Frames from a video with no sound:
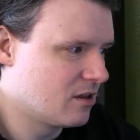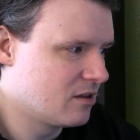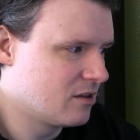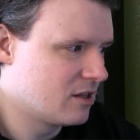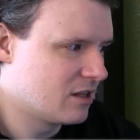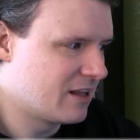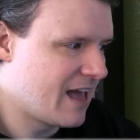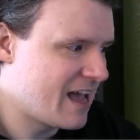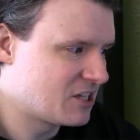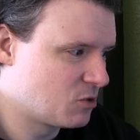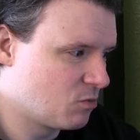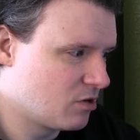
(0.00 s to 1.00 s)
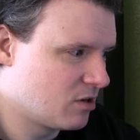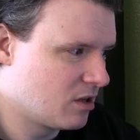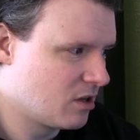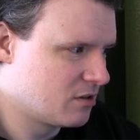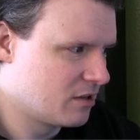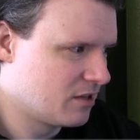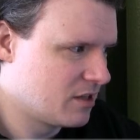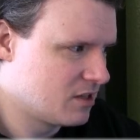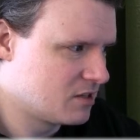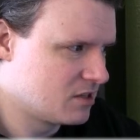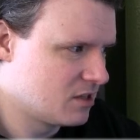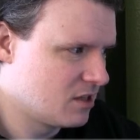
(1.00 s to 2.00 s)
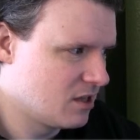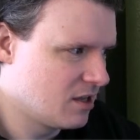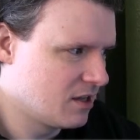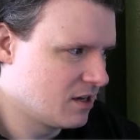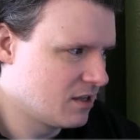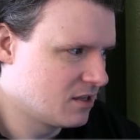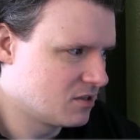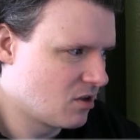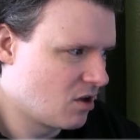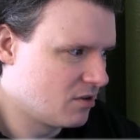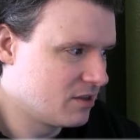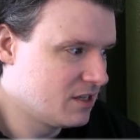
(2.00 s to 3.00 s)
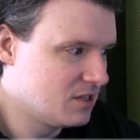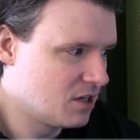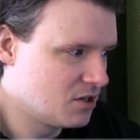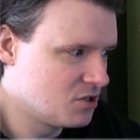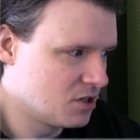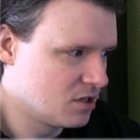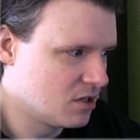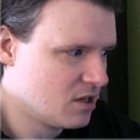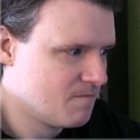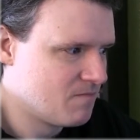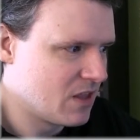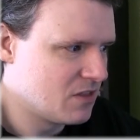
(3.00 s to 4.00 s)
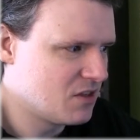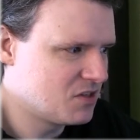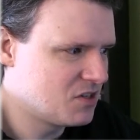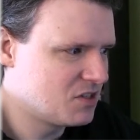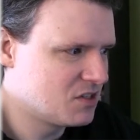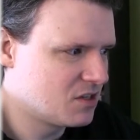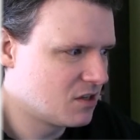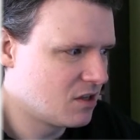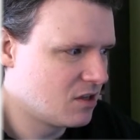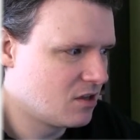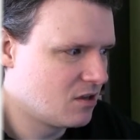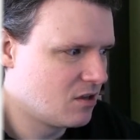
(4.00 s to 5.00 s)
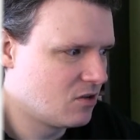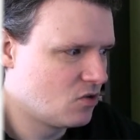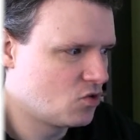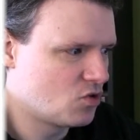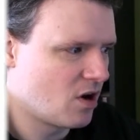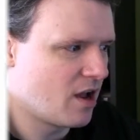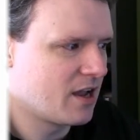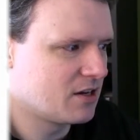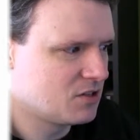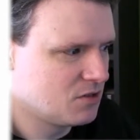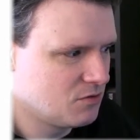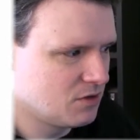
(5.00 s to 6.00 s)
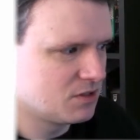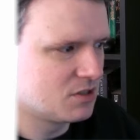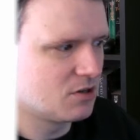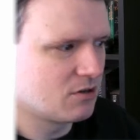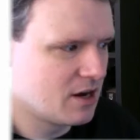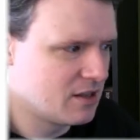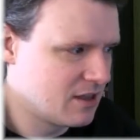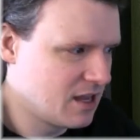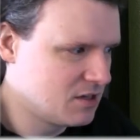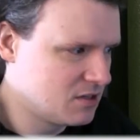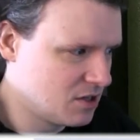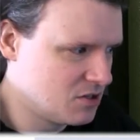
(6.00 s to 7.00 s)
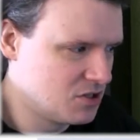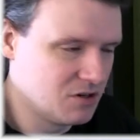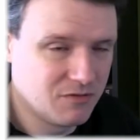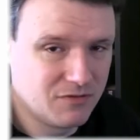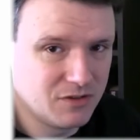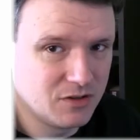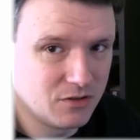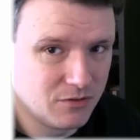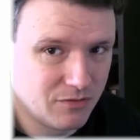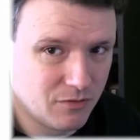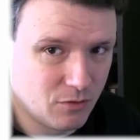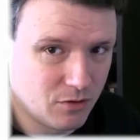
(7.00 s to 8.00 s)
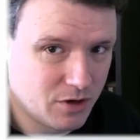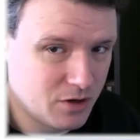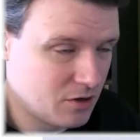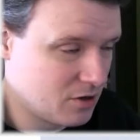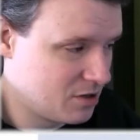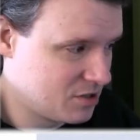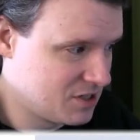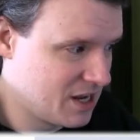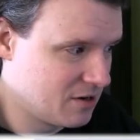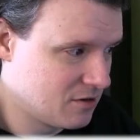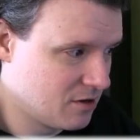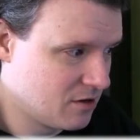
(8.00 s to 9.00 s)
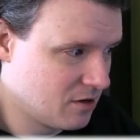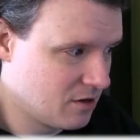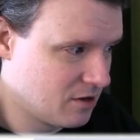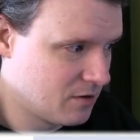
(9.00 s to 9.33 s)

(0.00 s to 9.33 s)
the last one on the list, and it's called the Dungeon, and this is trying to integrate that dungeon feel for your standard